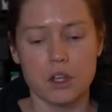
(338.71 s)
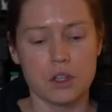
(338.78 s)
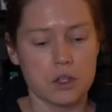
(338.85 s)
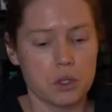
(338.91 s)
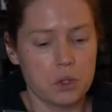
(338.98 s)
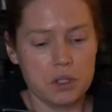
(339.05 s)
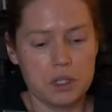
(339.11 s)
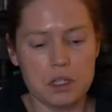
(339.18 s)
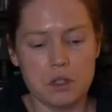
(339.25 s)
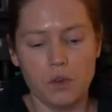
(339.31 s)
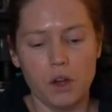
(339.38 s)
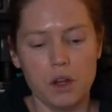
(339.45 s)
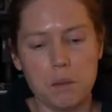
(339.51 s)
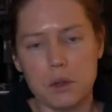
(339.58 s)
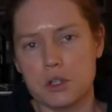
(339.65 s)
So this is
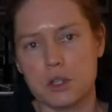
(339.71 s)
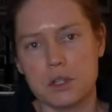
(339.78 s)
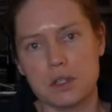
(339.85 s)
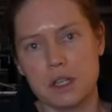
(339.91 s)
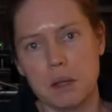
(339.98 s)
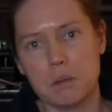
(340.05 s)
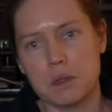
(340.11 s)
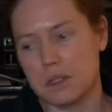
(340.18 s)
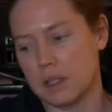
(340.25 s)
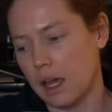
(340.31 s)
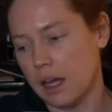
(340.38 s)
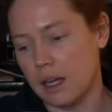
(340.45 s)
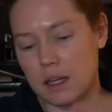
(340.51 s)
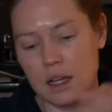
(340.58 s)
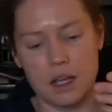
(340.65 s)
very much the same
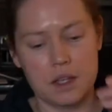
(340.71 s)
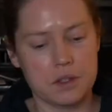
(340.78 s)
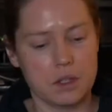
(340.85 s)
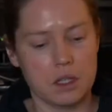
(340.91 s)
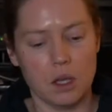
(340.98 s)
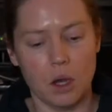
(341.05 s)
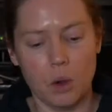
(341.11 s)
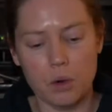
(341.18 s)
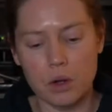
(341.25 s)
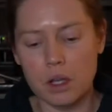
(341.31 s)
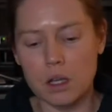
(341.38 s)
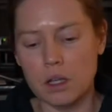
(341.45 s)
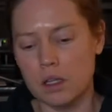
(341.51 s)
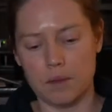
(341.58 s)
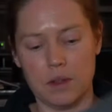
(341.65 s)
design as the
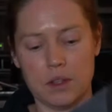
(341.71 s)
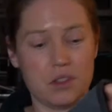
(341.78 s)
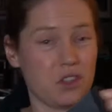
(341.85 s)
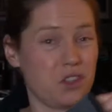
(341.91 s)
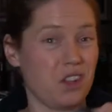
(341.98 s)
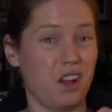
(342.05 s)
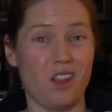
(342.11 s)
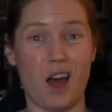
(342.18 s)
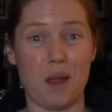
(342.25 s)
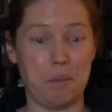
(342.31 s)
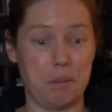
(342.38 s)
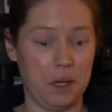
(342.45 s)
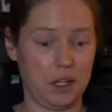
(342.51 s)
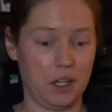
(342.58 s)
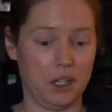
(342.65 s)
Ona. It's just a lot
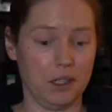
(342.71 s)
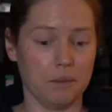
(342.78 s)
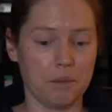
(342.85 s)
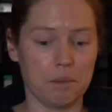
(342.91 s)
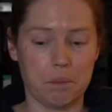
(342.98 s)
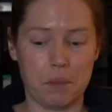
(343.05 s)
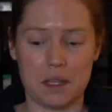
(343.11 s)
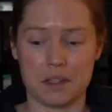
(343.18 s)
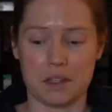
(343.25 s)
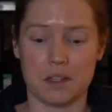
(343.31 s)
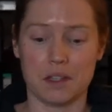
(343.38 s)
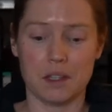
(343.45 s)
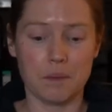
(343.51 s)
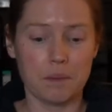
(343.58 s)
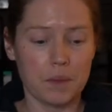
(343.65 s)
bigger,
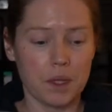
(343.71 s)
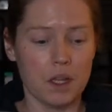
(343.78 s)
basically.